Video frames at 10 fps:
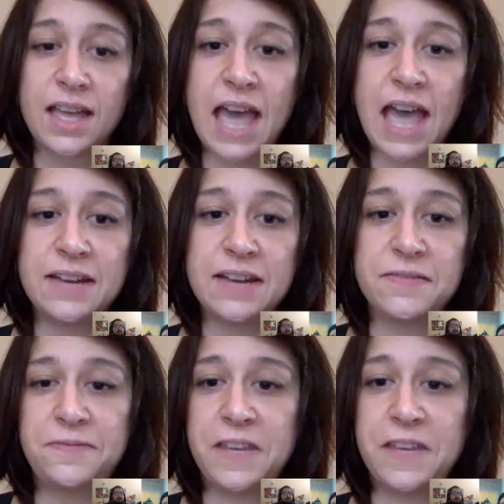kind of
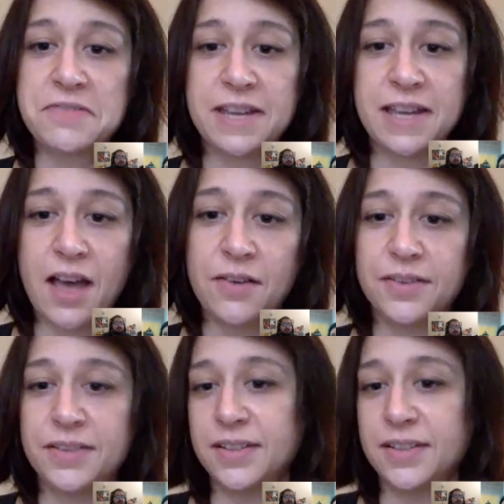figuring
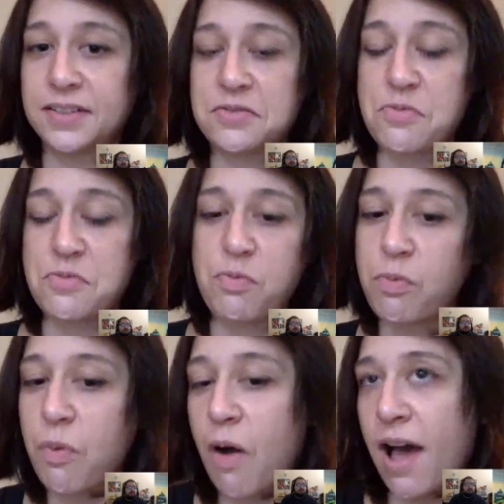out
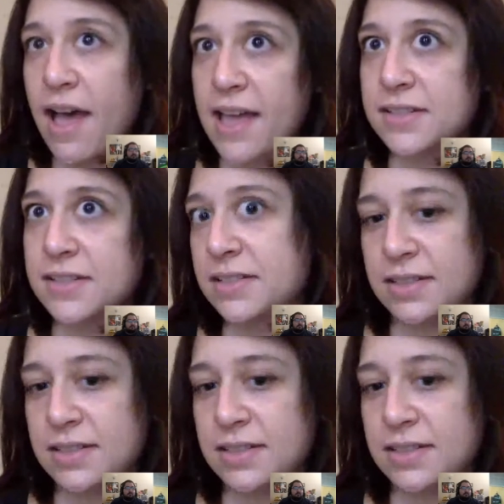what